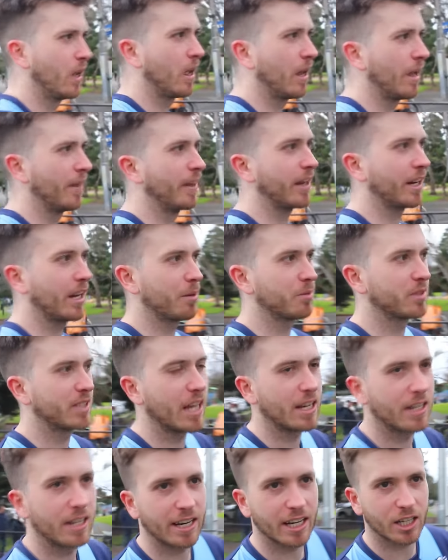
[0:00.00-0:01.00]
And that comes
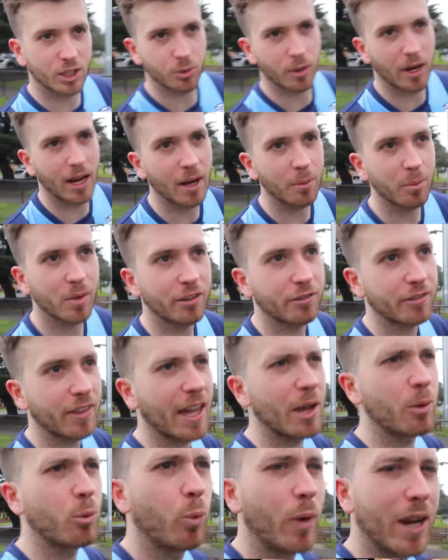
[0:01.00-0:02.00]
down to next round, but if
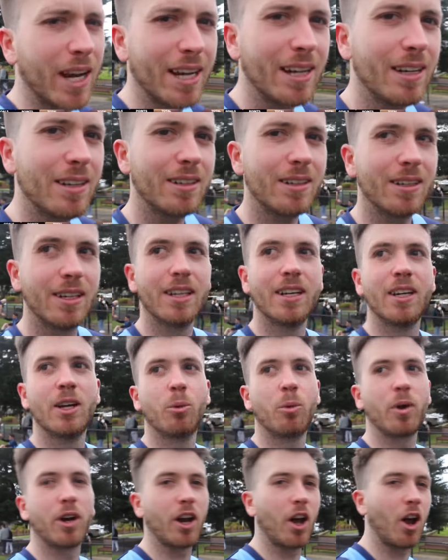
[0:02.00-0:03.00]
they win,
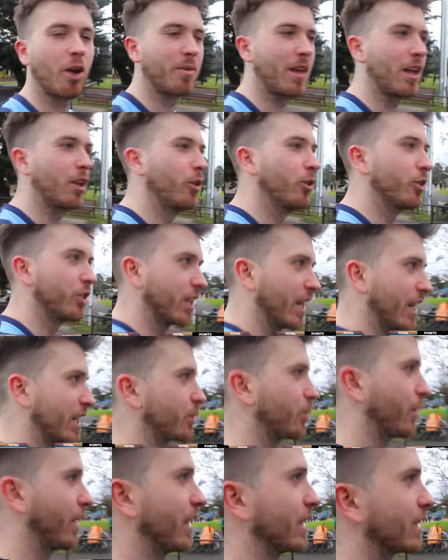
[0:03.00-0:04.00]
we're going to hope they lose
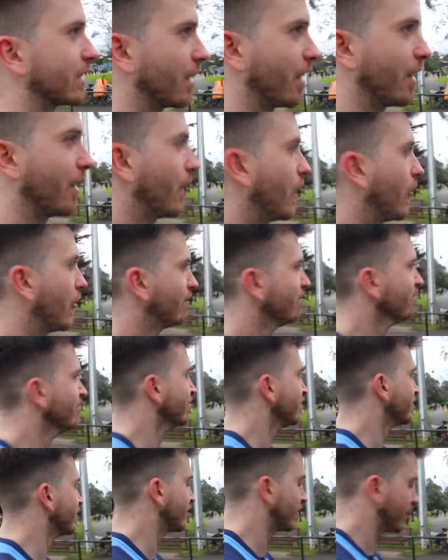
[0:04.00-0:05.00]
next week. So,
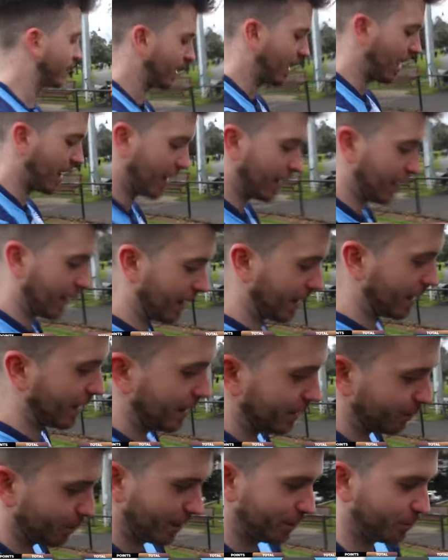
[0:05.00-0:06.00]

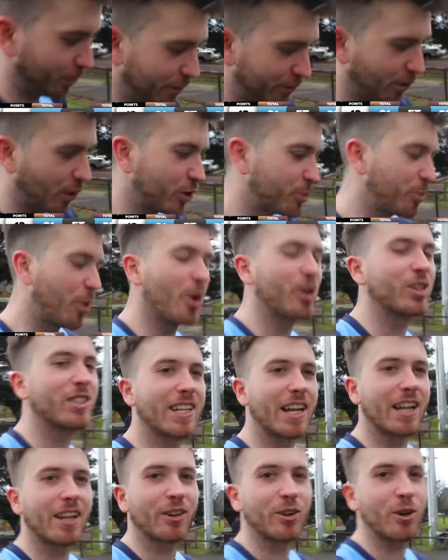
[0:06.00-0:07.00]
I don't know. We've lost
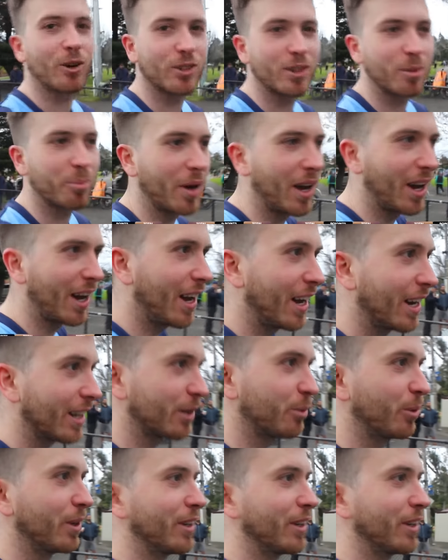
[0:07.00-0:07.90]
personnel across the park.